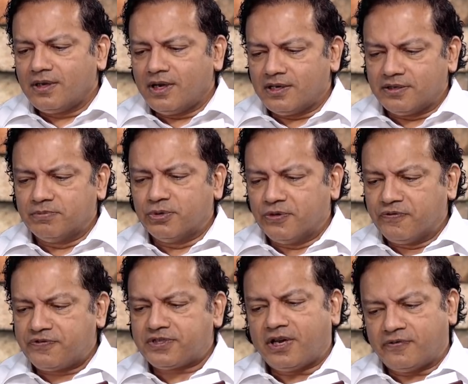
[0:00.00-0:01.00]
He
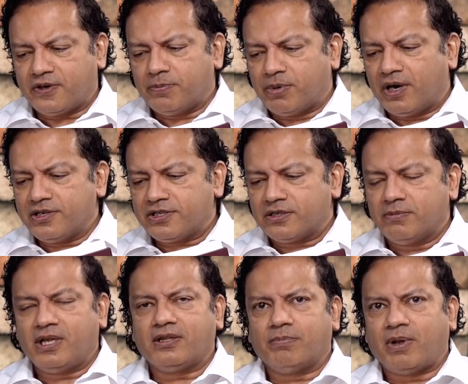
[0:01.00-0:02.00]
removes every branch in
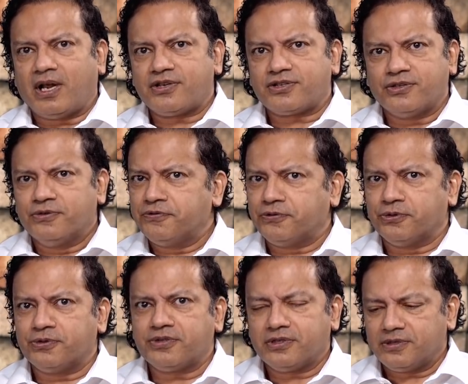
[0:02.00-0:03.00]
me that bears no
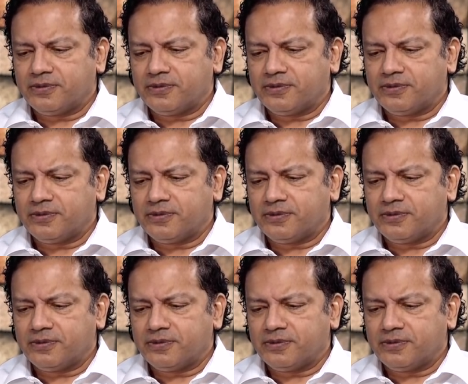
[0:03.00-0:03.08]
fruit.